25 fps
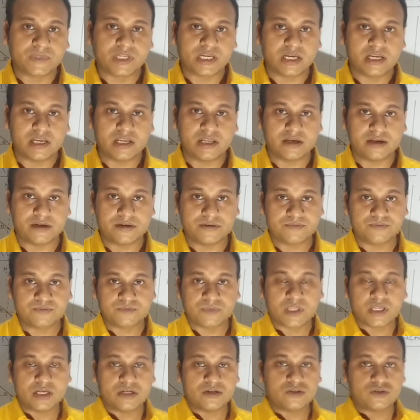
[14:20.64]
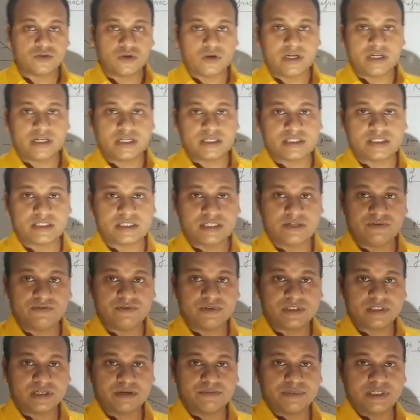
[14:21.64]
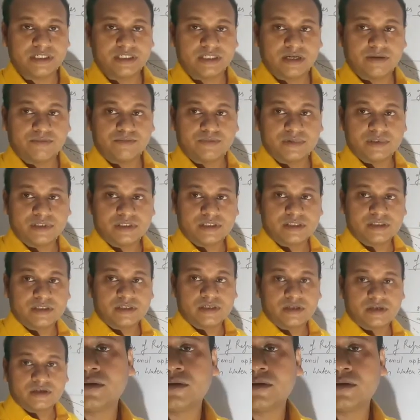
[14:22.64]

Clear? So let us see with some examples.